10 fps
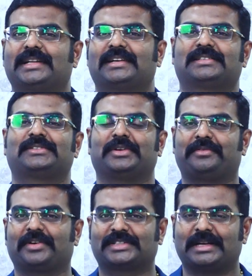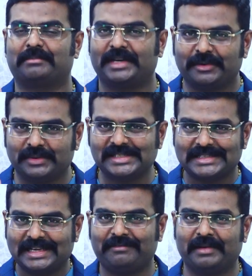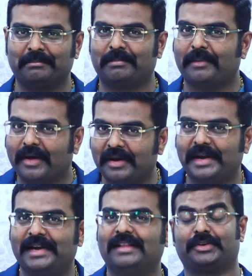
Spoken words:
taxes. So if you're somebody who is self-employed,